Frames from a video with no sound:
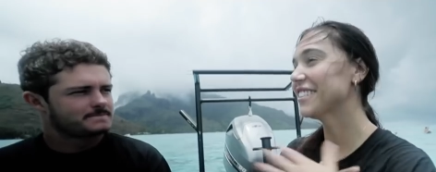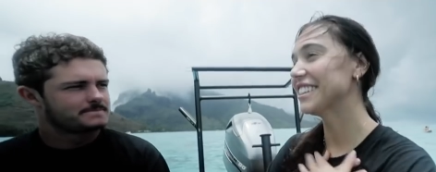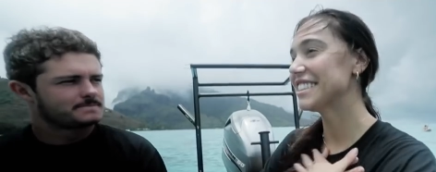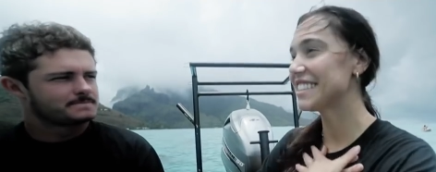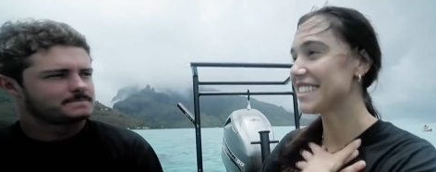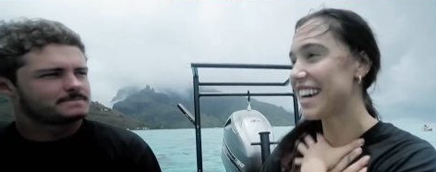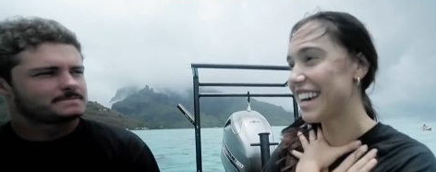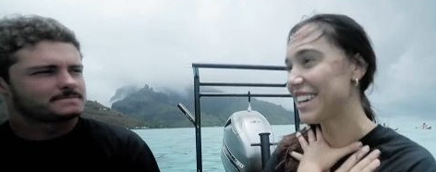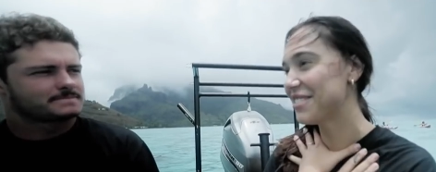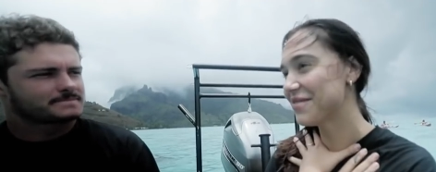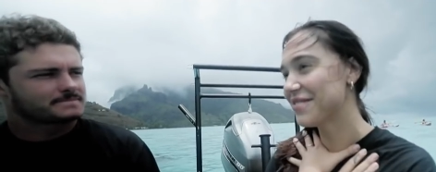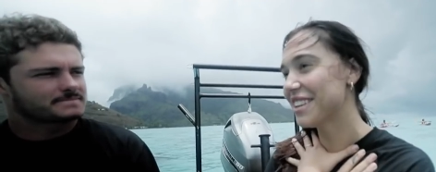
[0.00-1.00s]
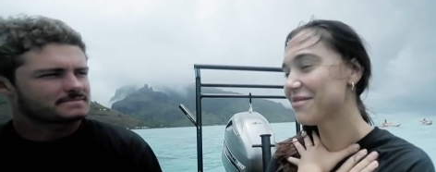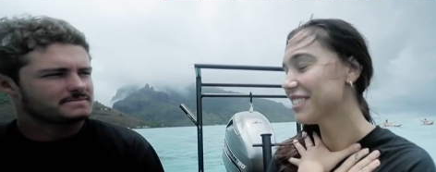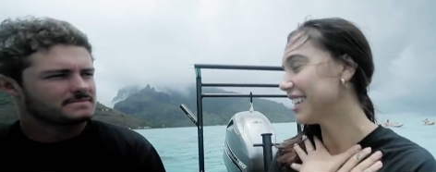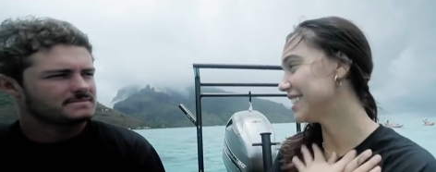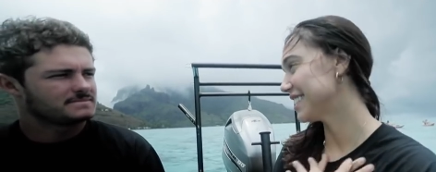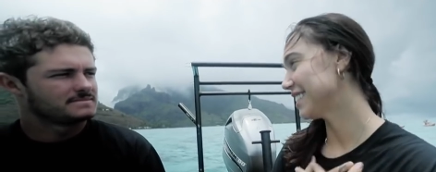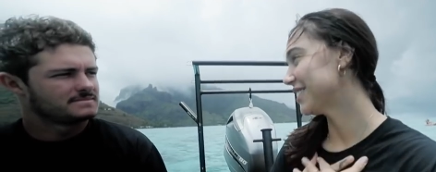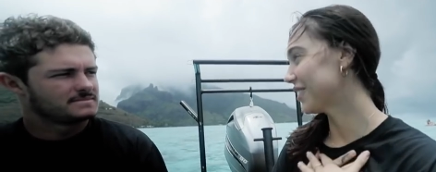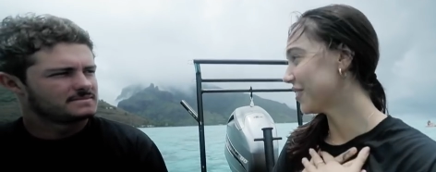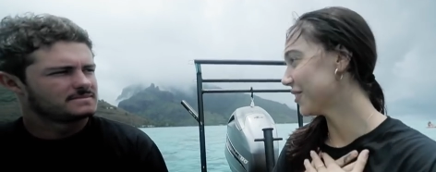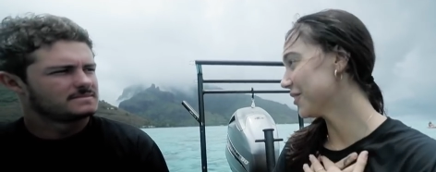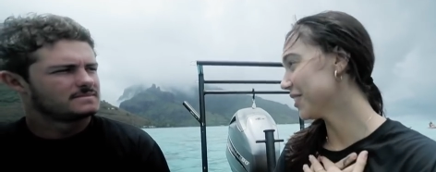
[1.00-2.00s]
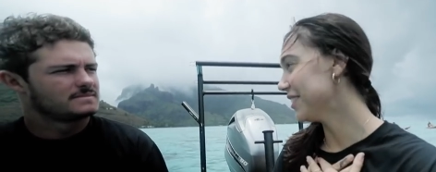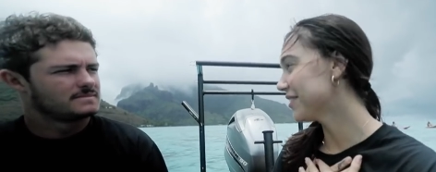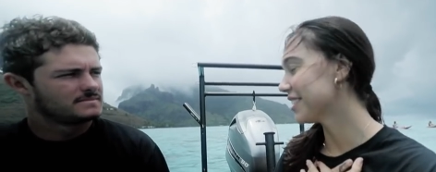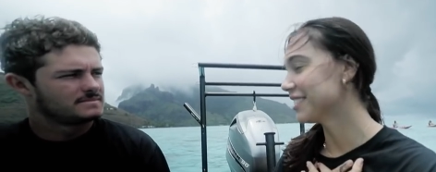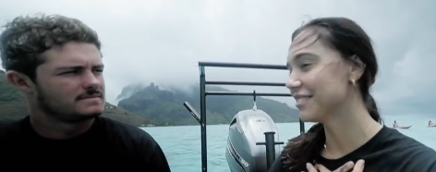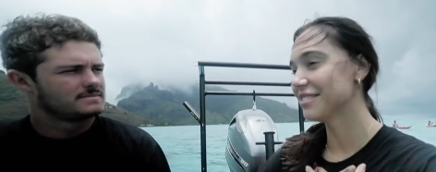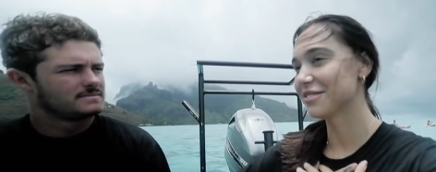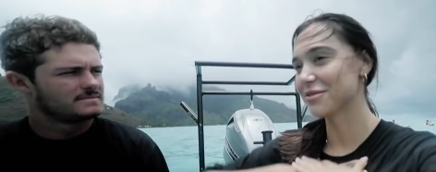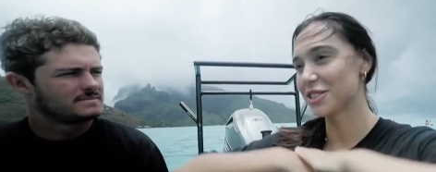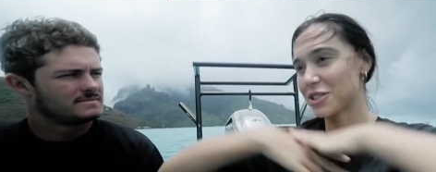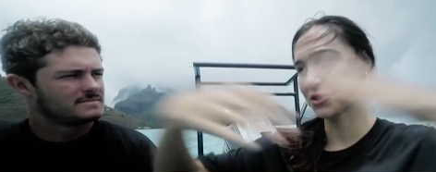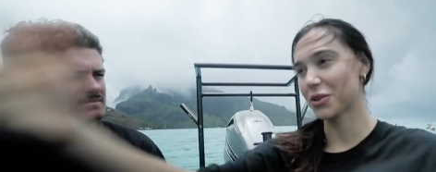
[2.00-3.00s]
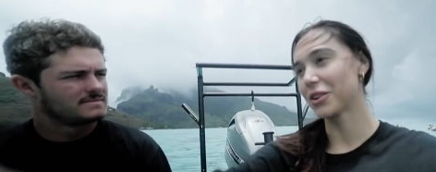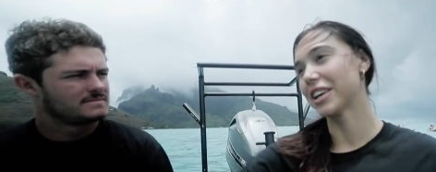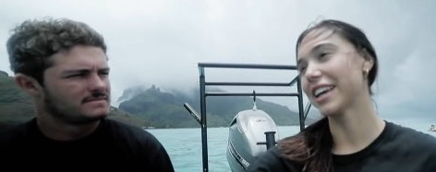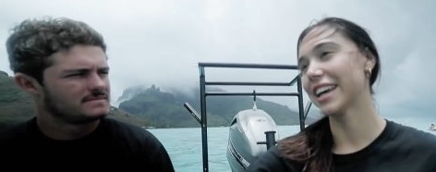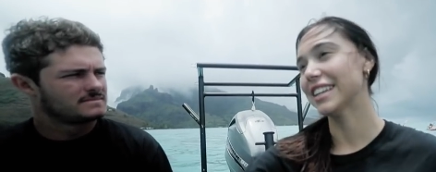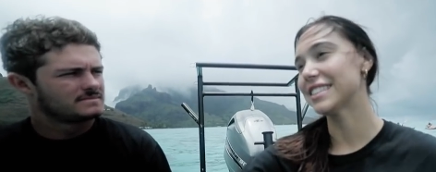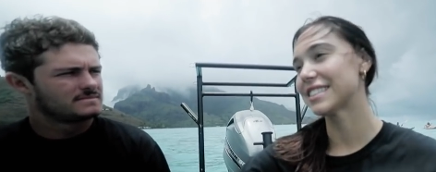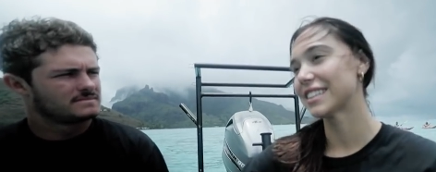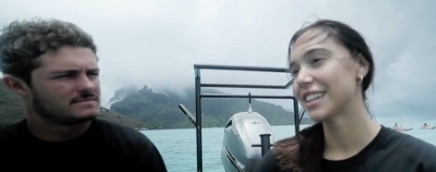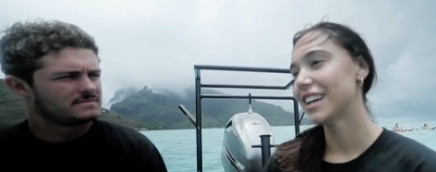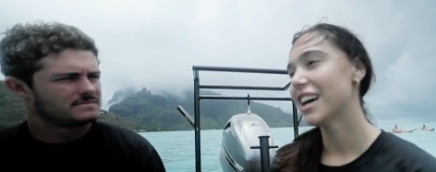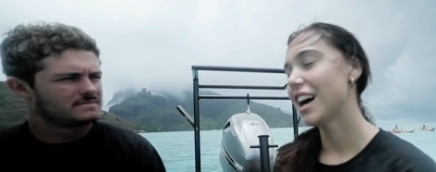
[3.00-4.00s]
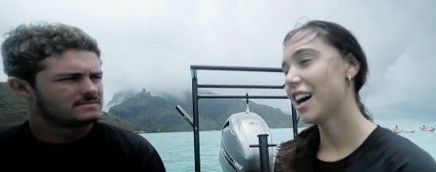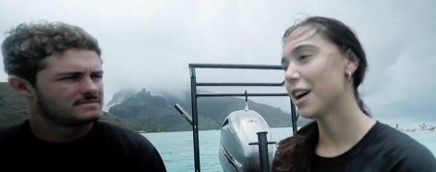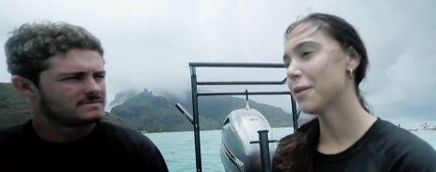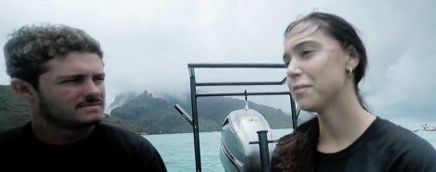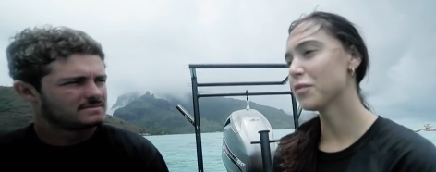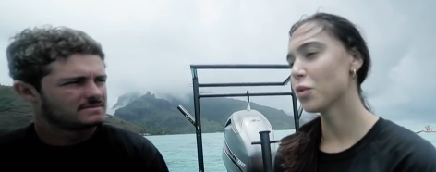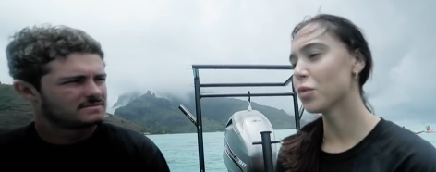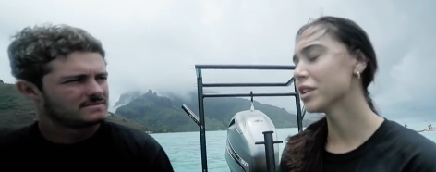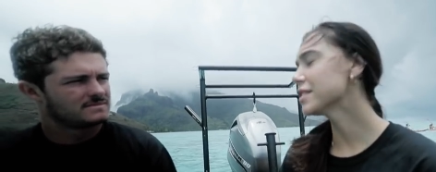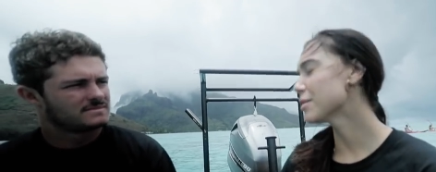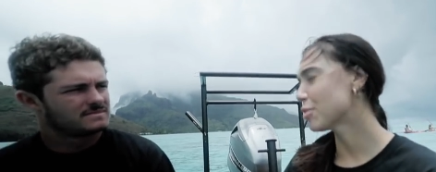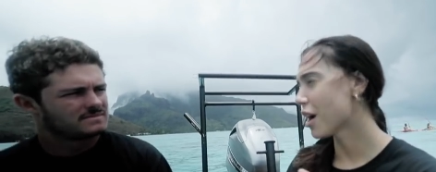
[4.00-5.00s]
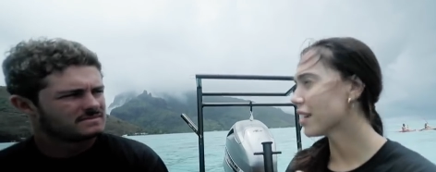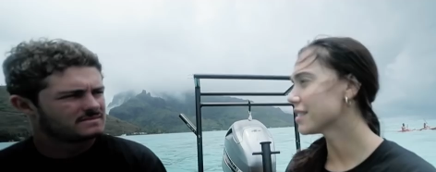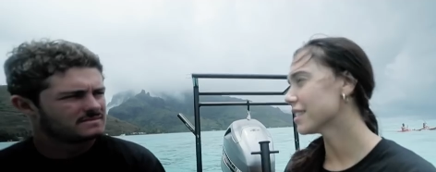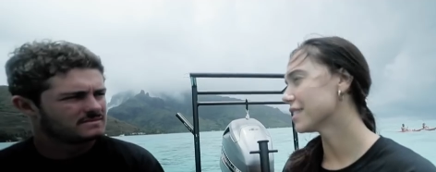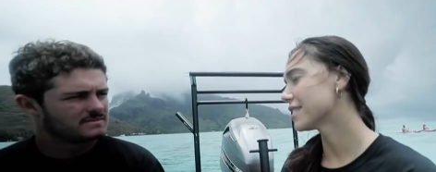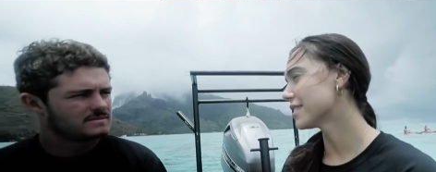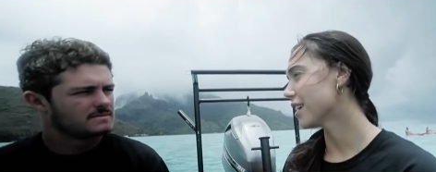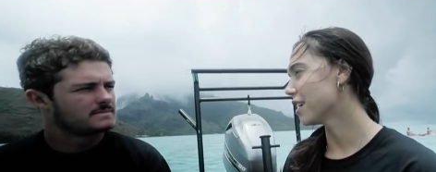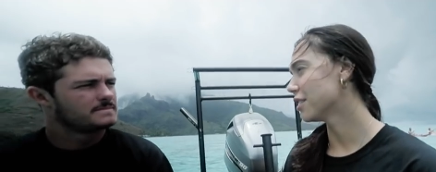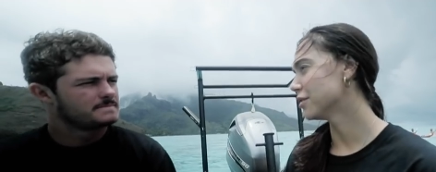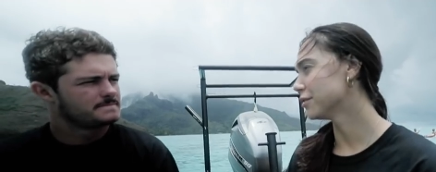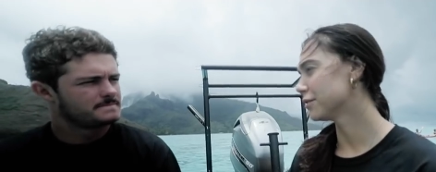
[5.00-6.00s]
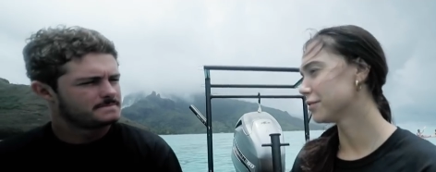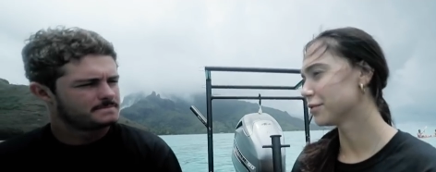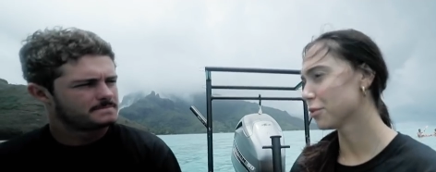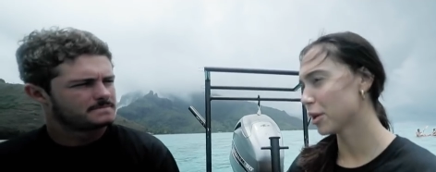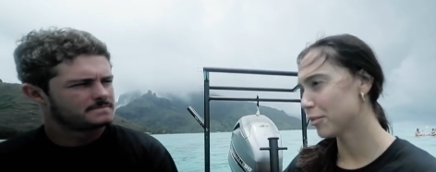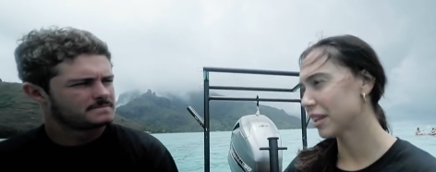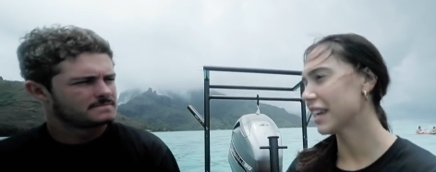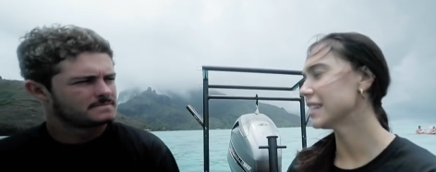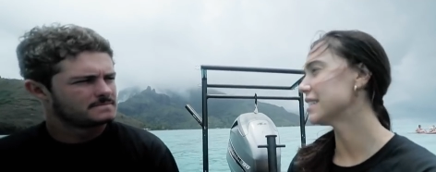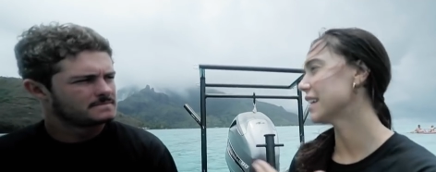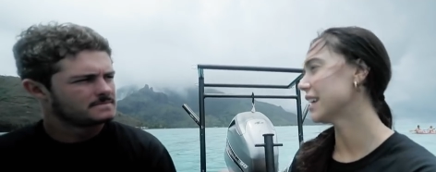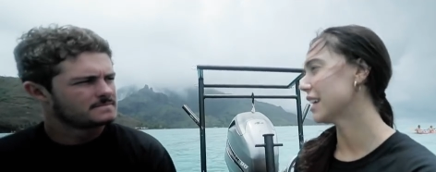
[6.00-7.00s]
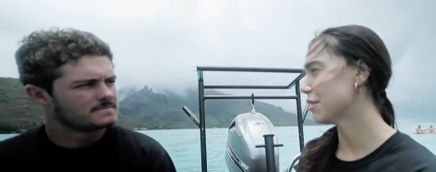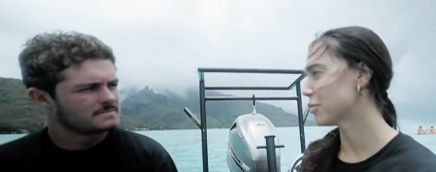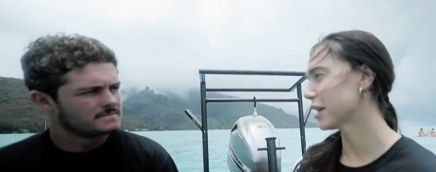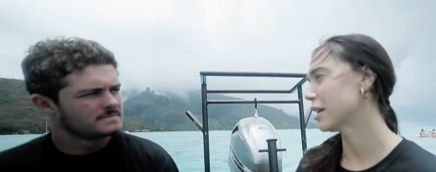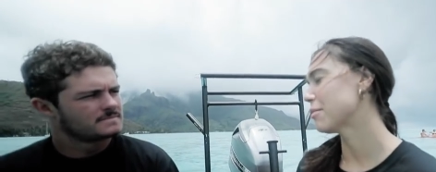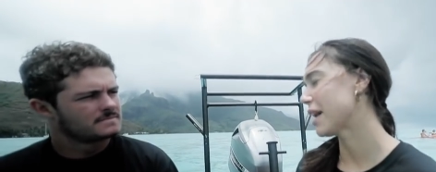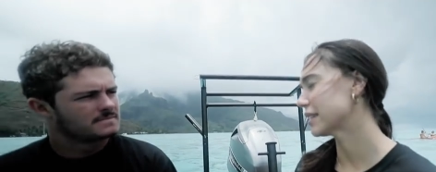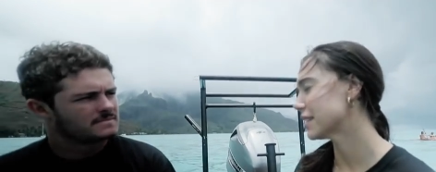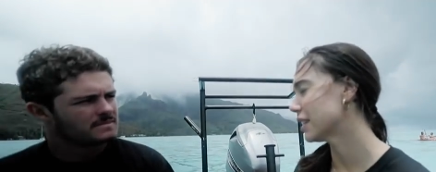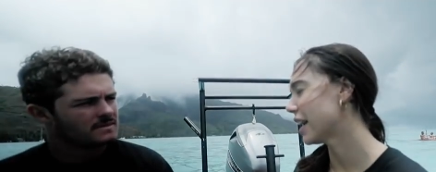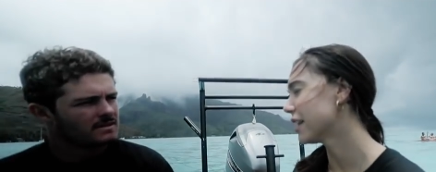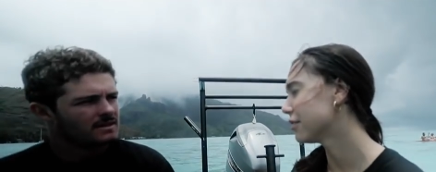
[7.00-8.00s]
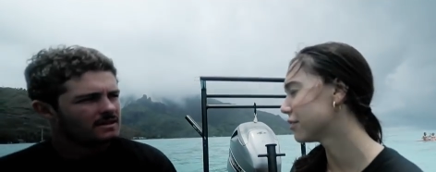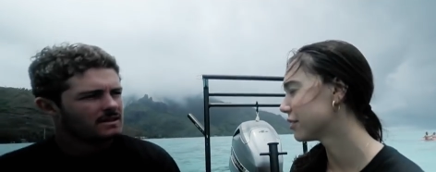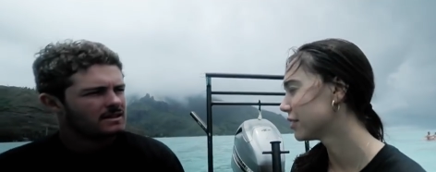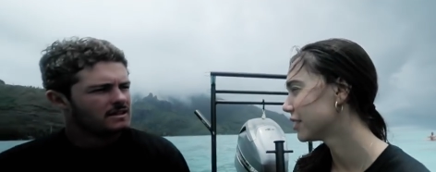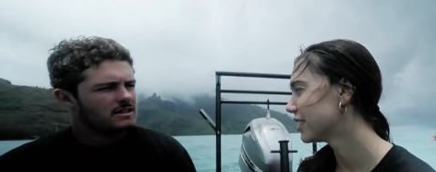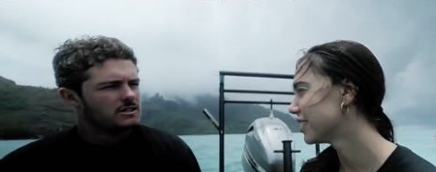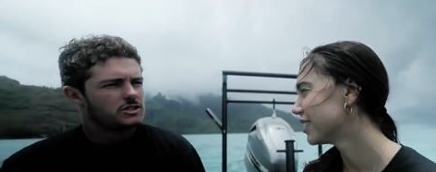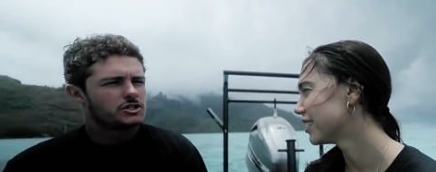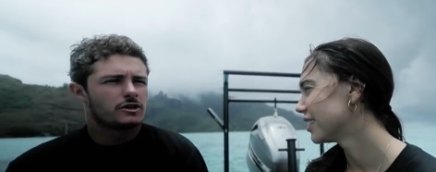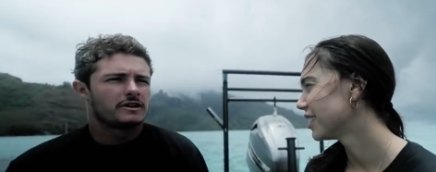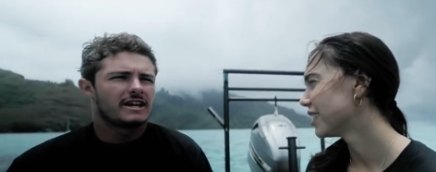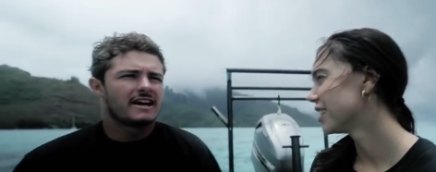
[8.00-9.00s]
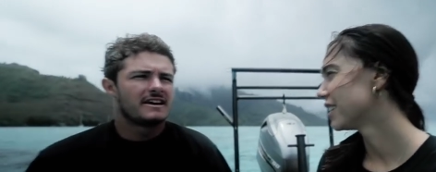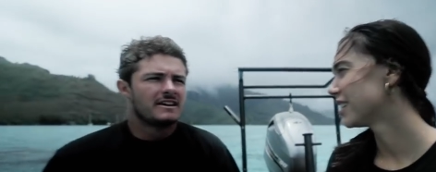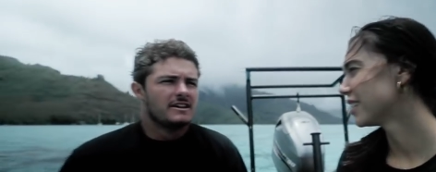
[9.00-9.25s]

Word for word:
Speaker 1: first time planting the coral reef and restoring it. Um, what is the process of replanting it and bringing it back to life?
Speaker 2: Sure, yeah.